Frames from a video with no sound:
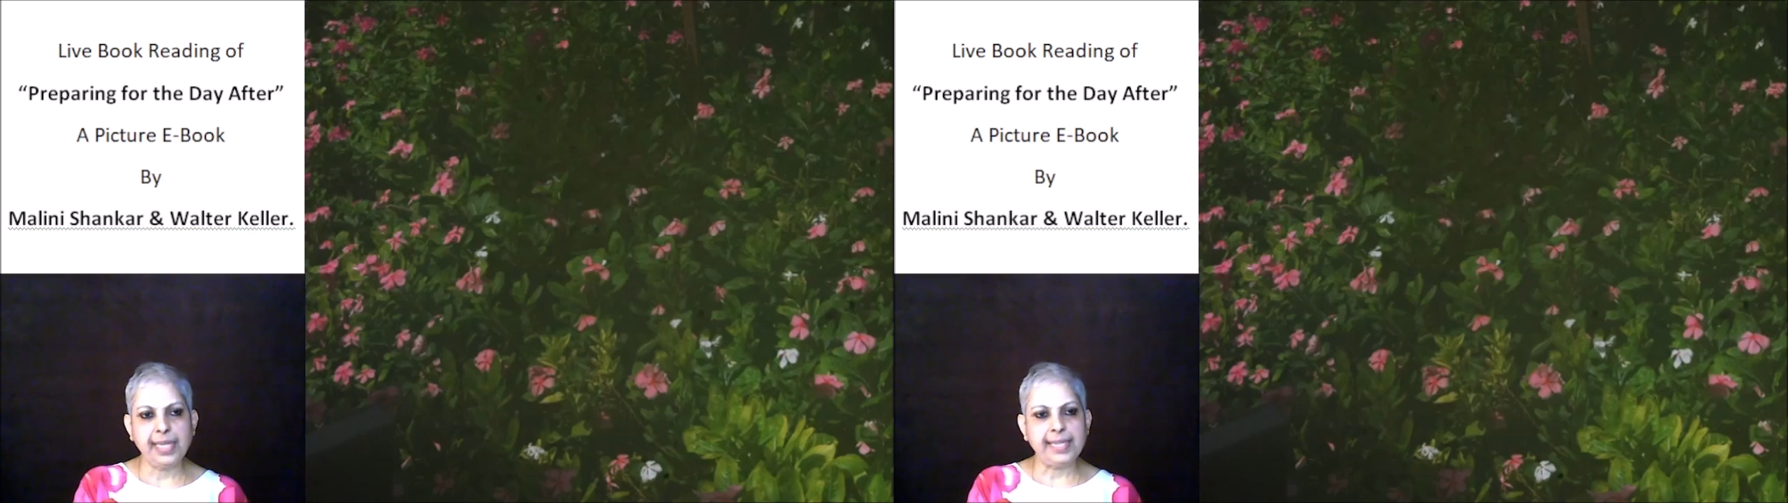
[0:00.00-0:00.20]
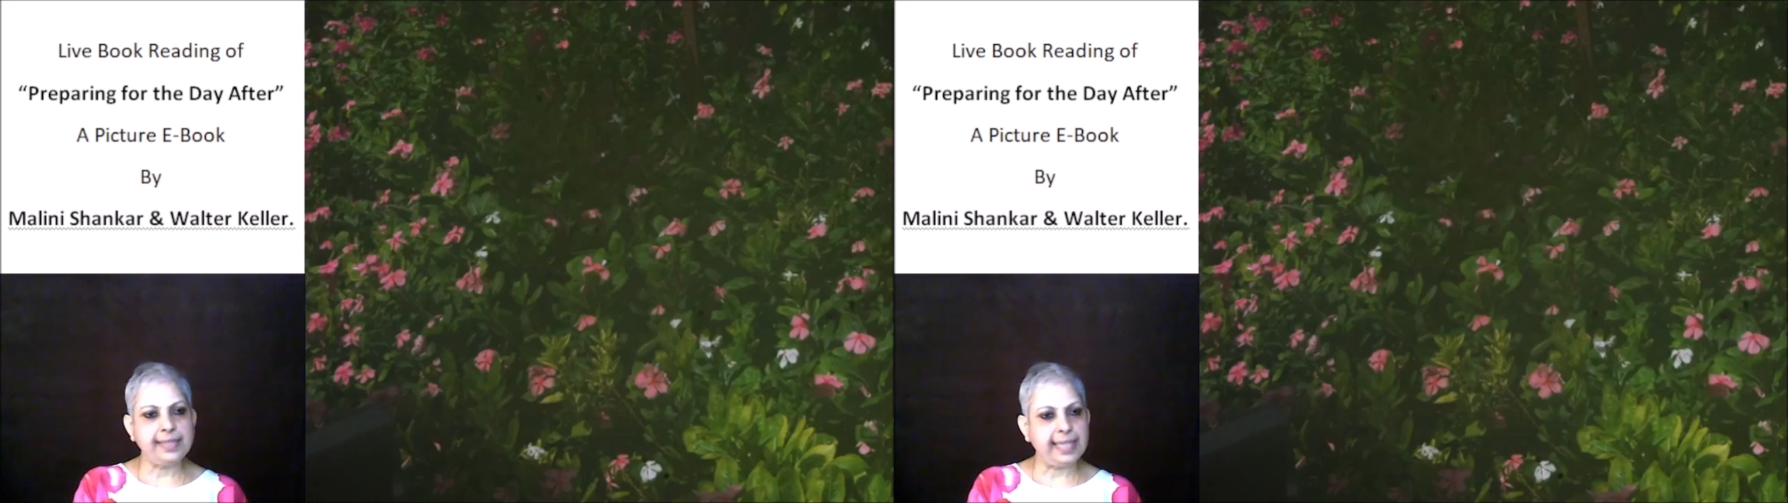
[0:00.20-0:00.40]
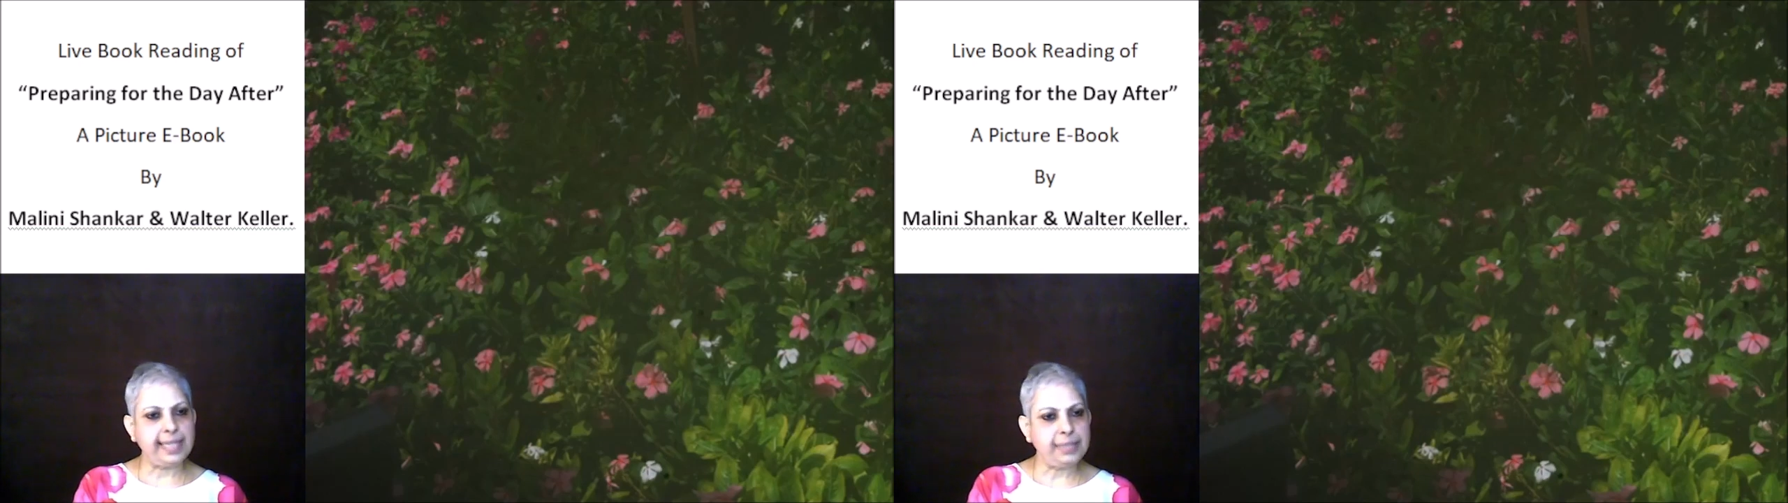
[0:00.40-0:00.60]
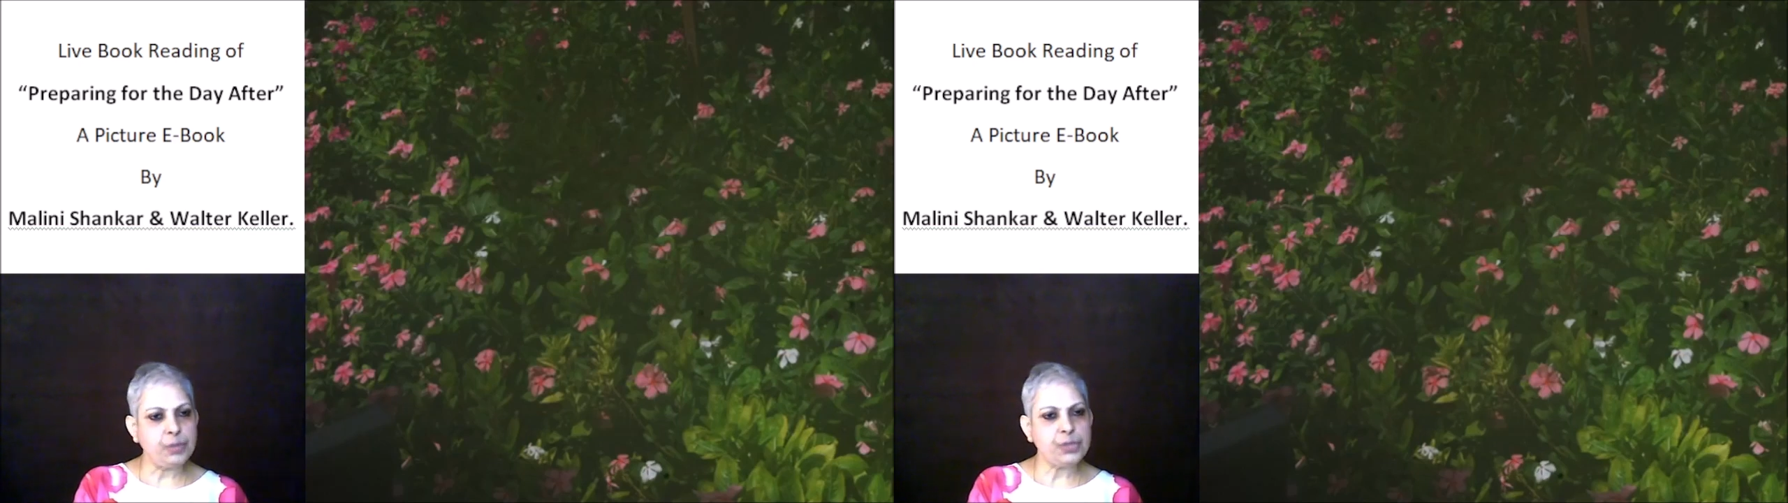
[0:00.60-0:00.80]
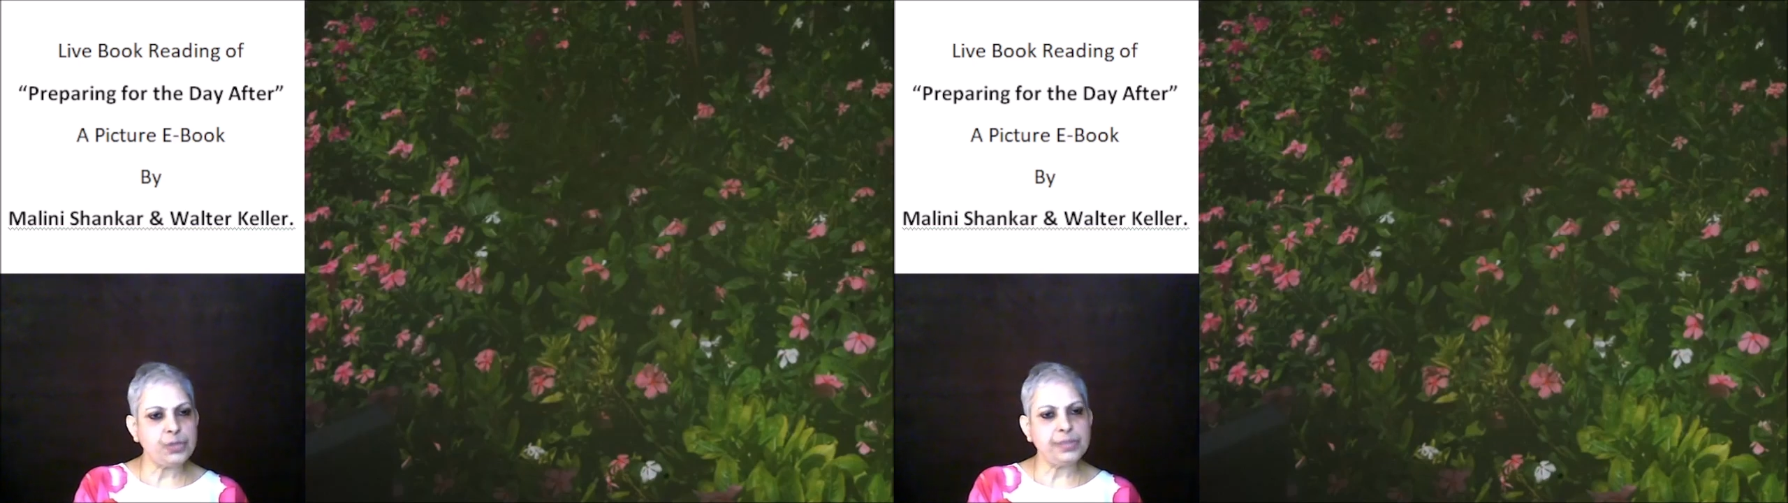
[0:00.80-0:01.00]
In the end,
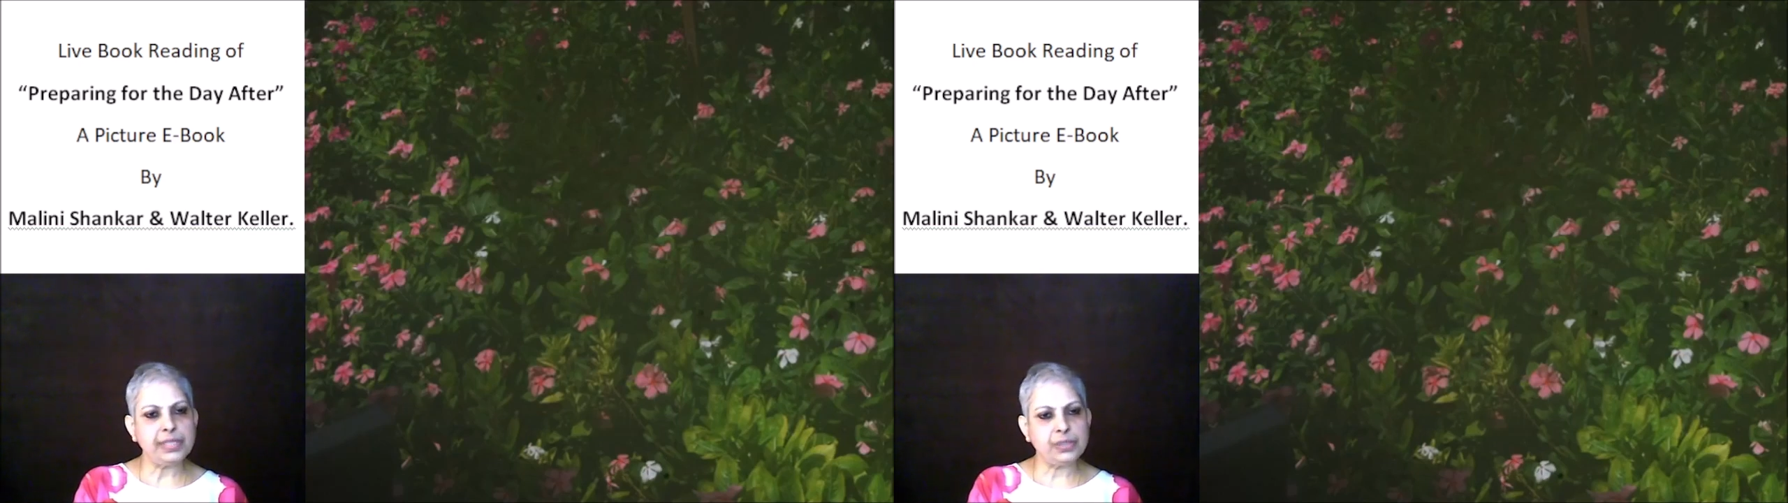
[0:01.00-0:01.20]
most of the